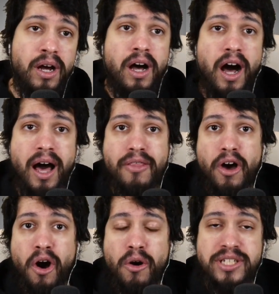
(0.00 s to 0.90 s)
The
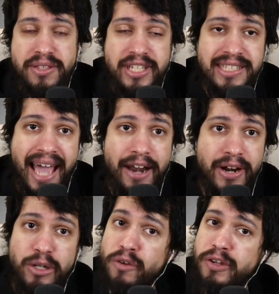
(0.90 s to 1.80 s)
host this Saturday, I
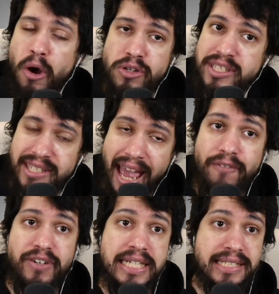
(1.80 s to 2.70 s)
don't know if he hosts
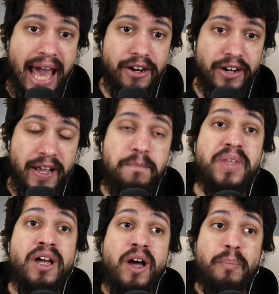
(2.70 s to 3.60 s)
every Saturday,
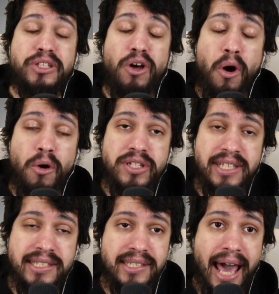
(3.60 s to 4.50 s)
but the host
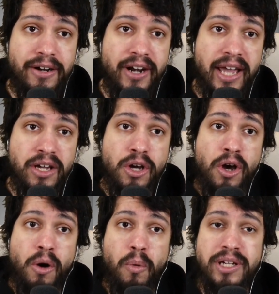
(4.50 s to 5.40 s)
this Saturday
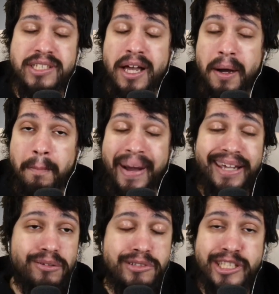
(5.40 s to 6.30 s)
was
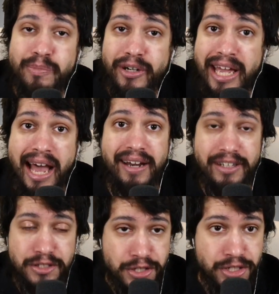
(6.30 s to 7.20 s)
Michael
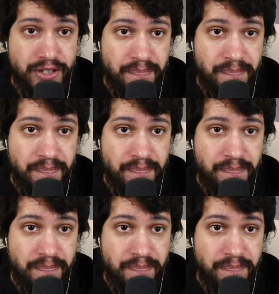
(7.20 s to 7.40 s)
Smerconish.